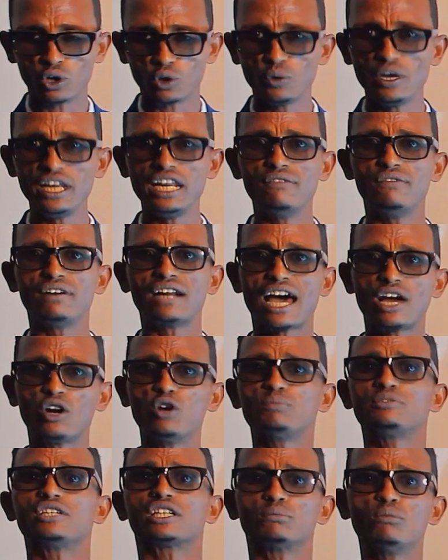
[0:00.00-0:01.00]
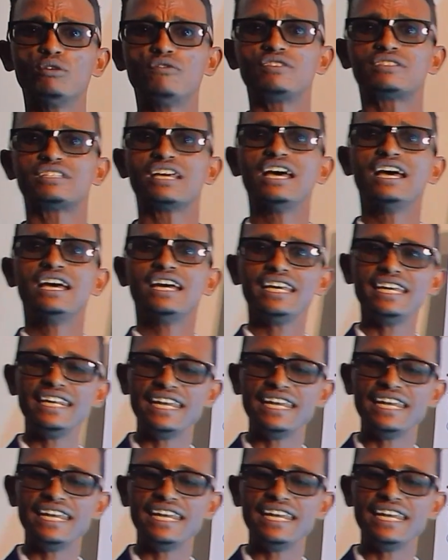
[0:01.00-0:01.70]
whenever an object moves in a